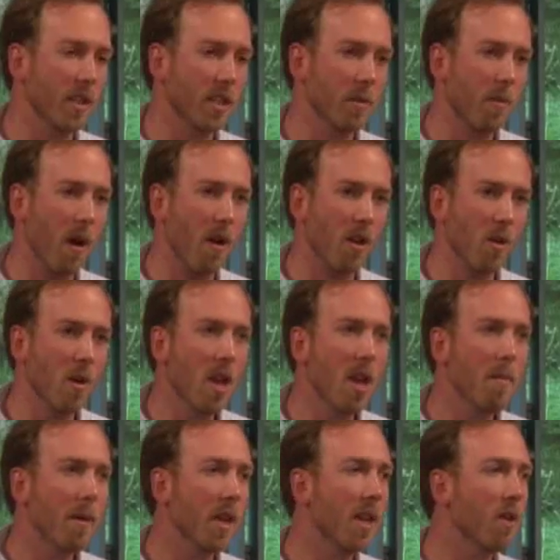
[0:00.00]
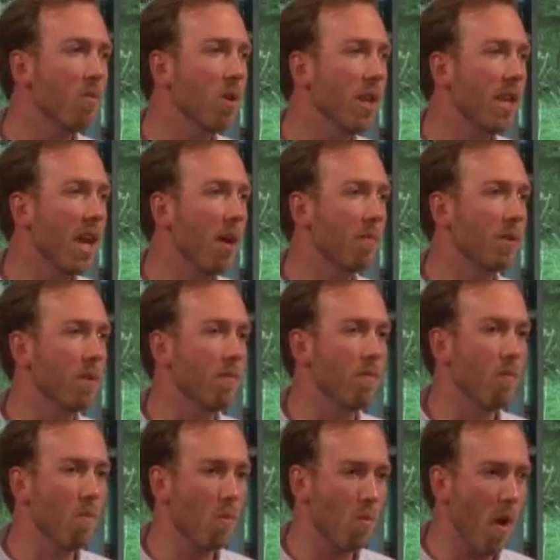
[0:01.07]
that inspire you, but it can really help to
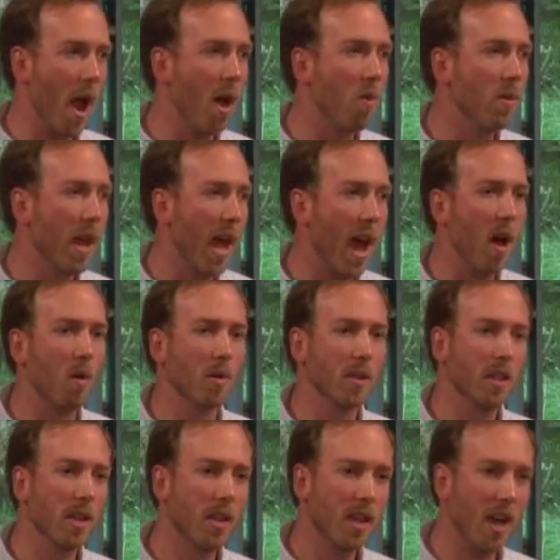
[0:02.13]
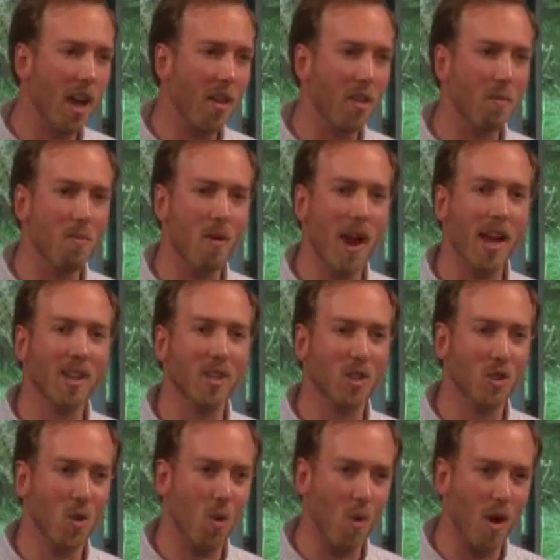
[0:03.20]
round out uh, the brand
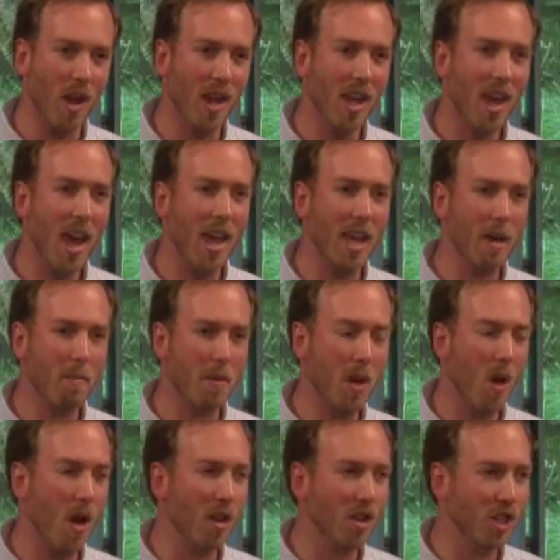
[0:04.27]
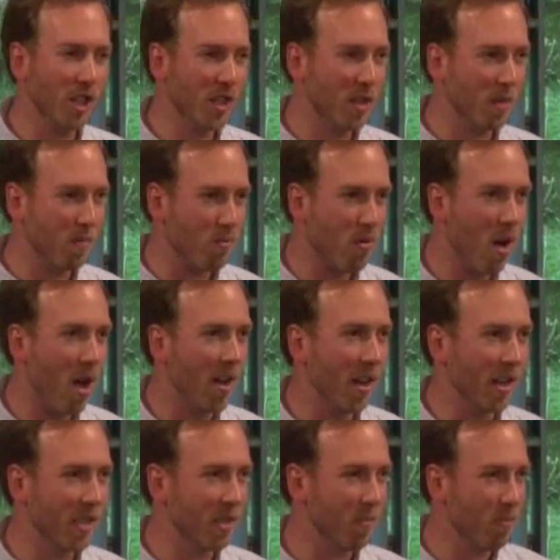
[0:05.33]
story and get beyond just the
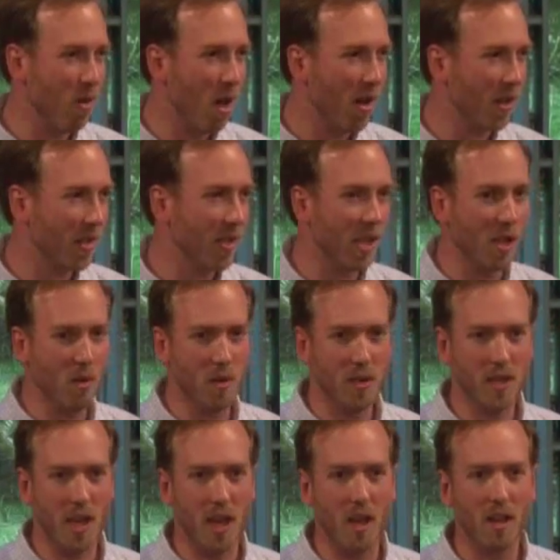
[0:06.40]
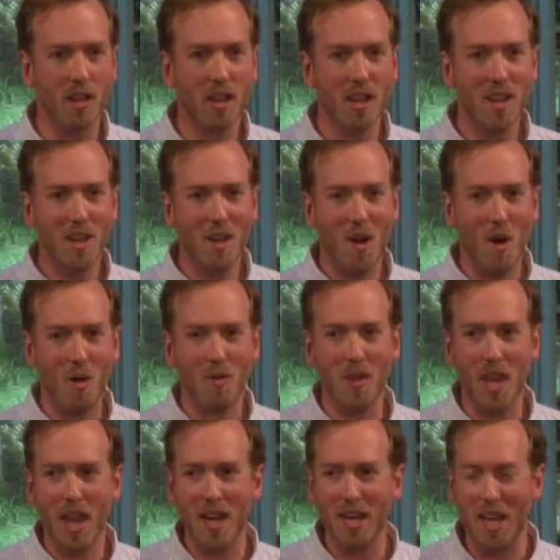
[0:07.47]
products. The products that you sell are
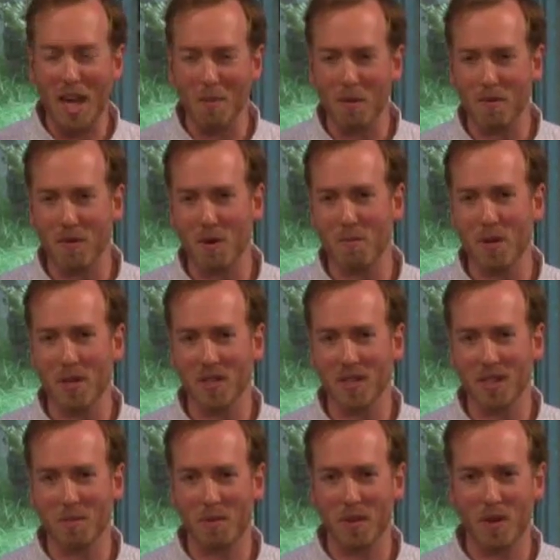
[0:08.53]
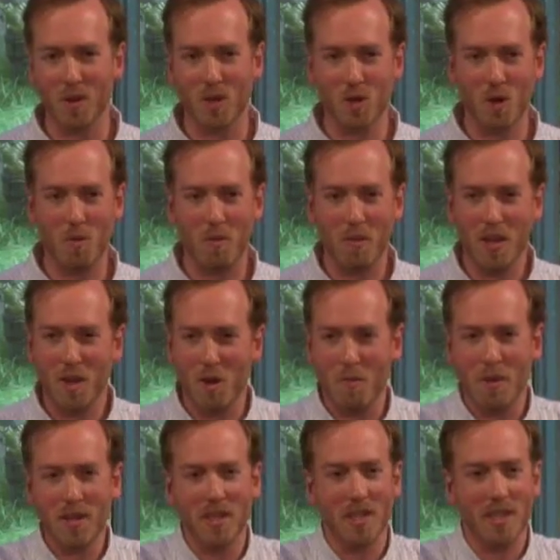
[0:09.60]
the end game of your business, but there's so your
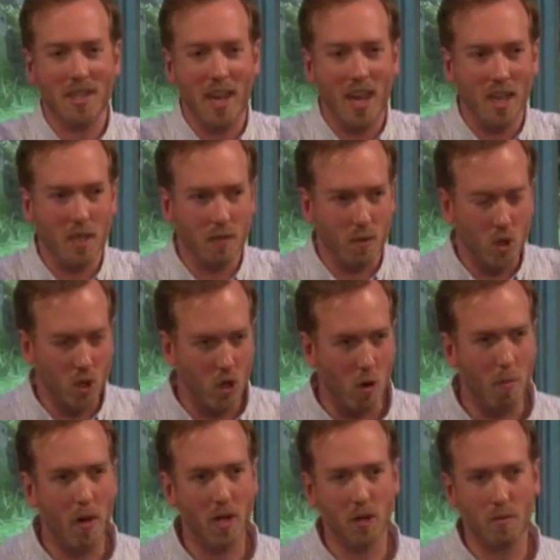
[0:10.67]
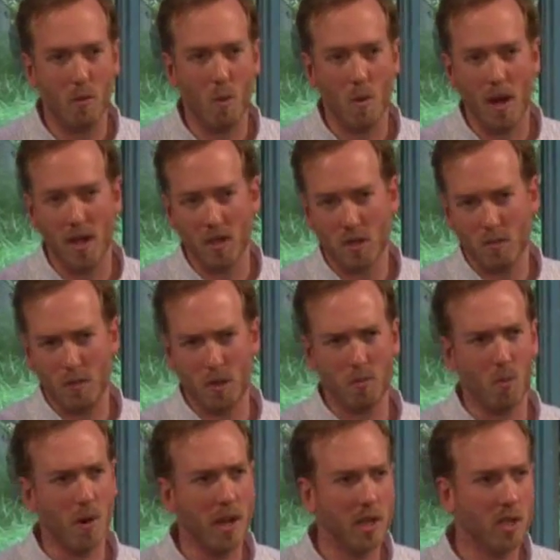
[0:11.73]
business stands for so much more. It has so much
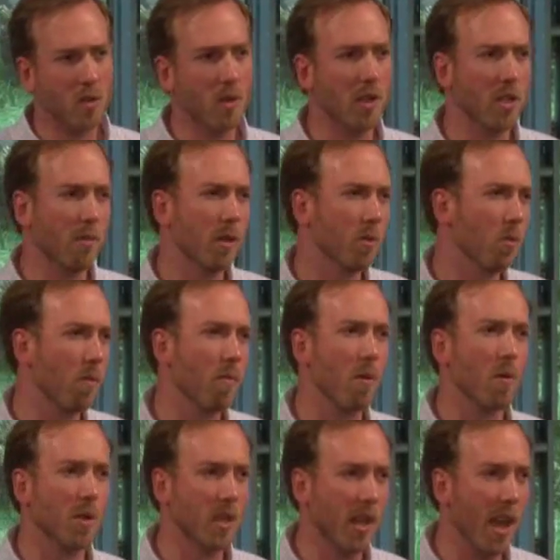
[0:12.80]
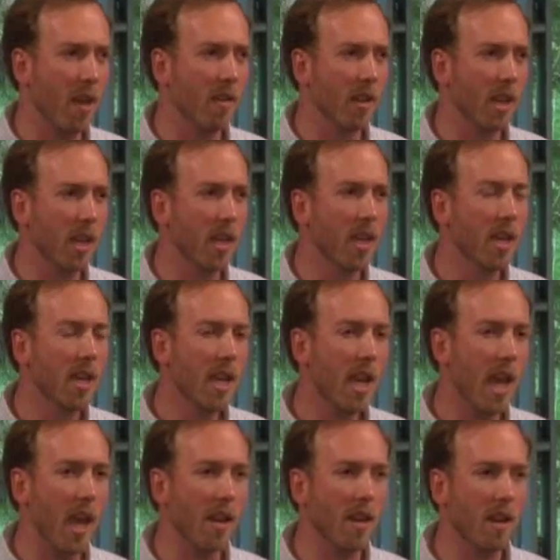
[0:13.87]
more history, so much more personality.
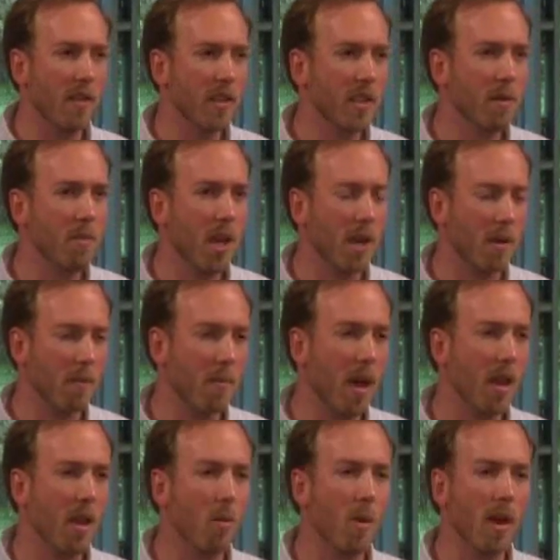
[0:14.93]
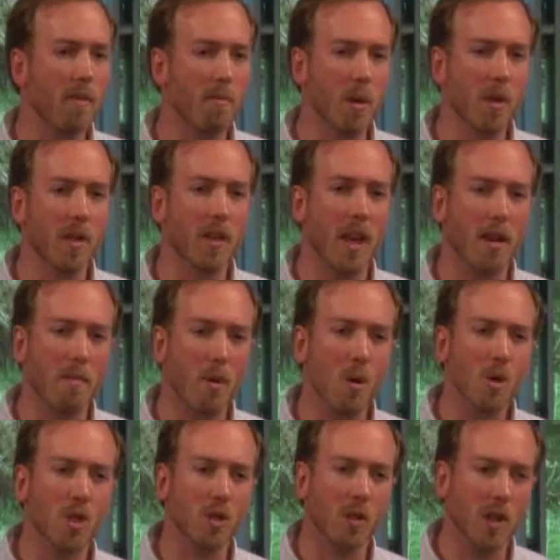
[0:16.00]
And uh, this can be a compelling way of building that
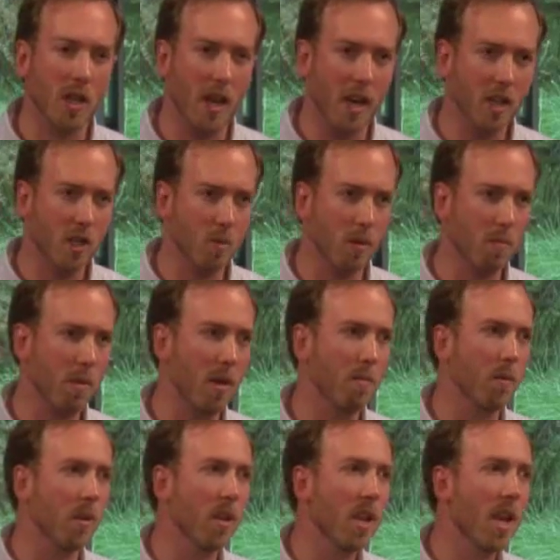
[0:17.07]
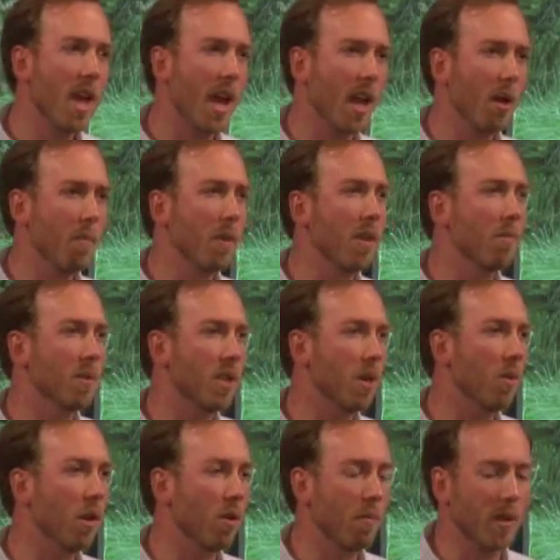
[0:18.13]
emotional connection with people and helping them
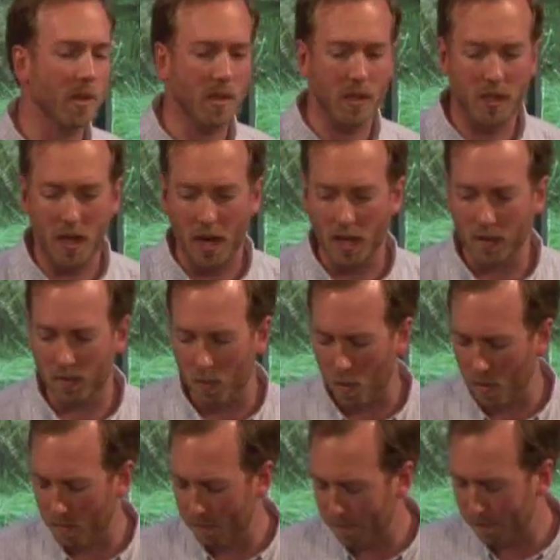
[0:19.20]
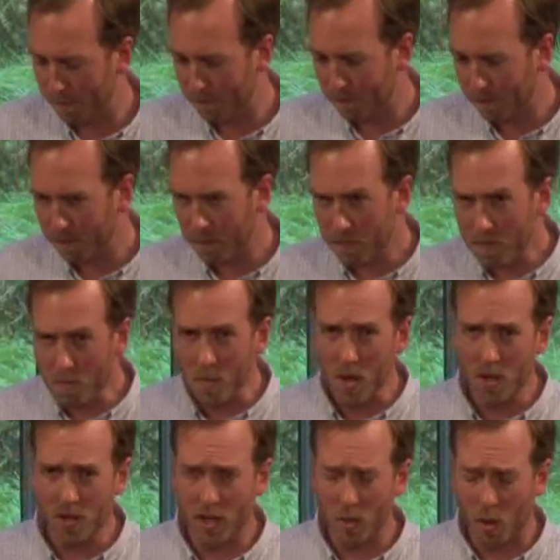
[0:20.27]
see what your business stands for.
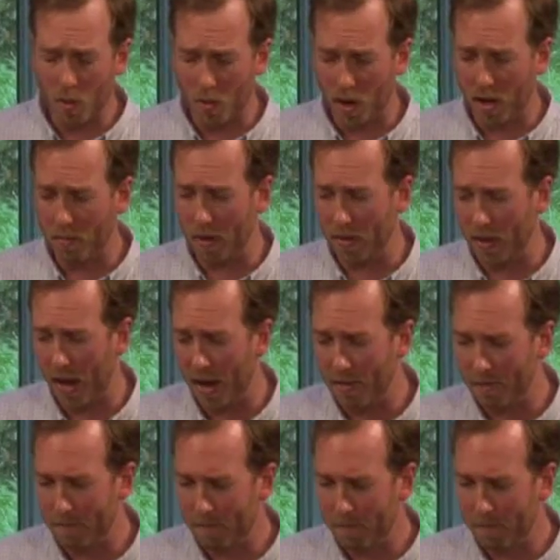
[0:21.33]
So that's why we recommend that.